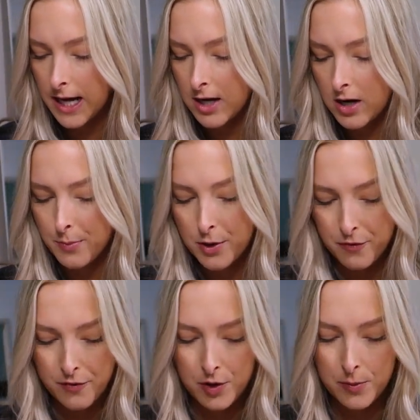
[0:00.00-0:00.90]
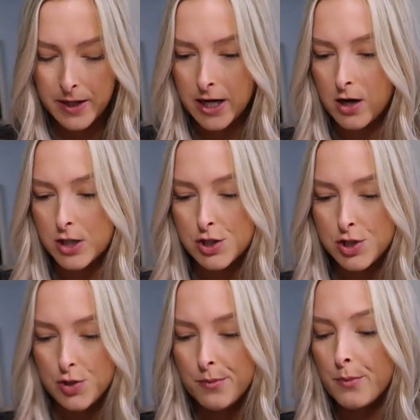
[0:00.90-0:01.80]
I got a perfume and I got
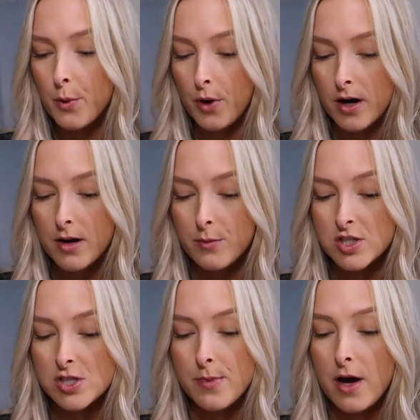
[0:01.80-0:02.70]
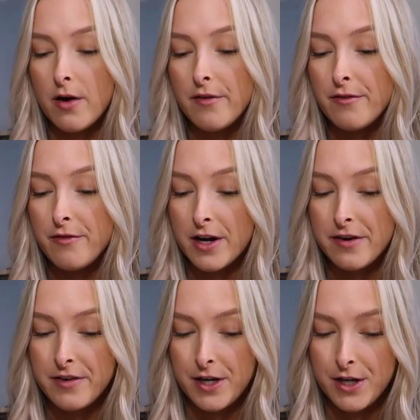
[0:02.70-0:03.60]
two more, which smell
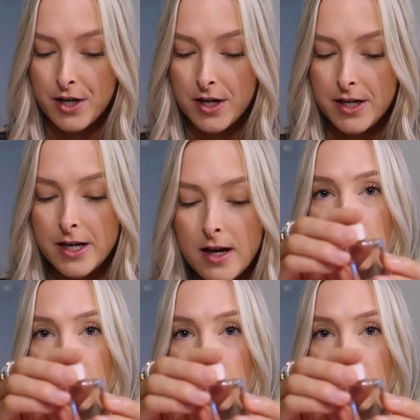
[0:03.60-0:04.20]
very, very good.